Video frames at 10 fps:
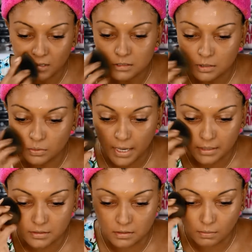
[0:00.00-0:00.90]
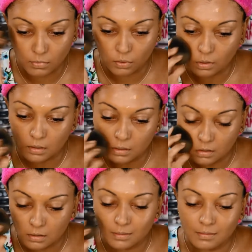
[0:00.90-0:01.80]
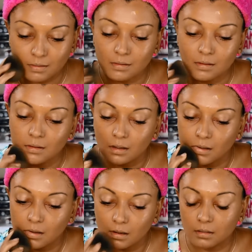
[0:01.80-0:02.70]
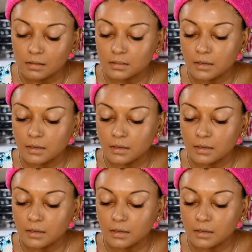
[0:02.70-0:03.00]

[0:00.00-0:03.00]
So we added some more in this